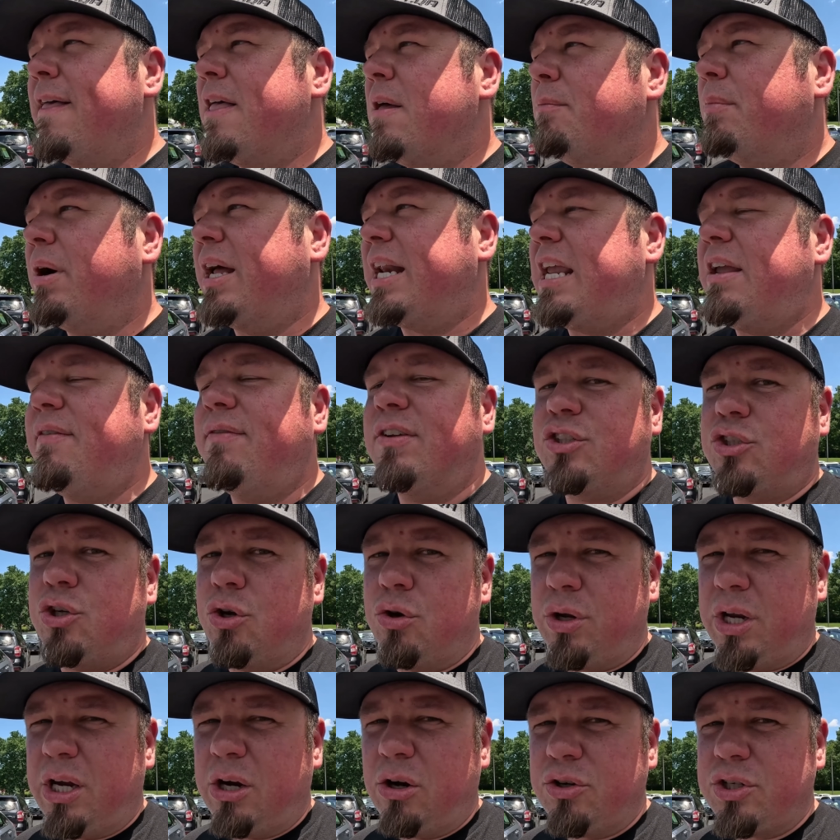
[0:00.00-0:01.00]
But even
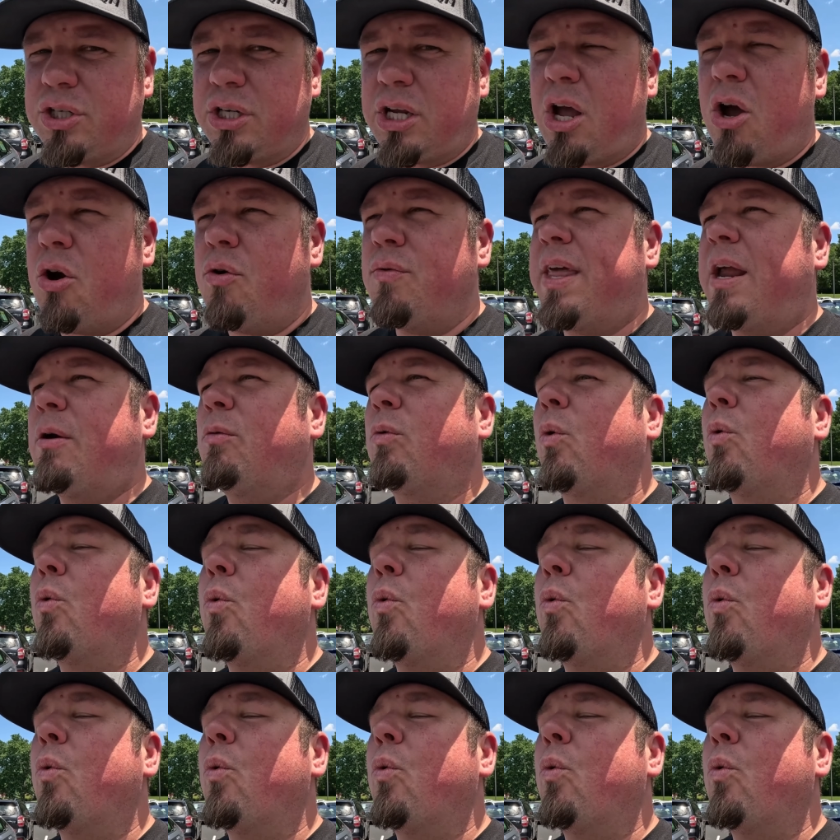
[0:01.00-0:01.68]
2 years ago, they were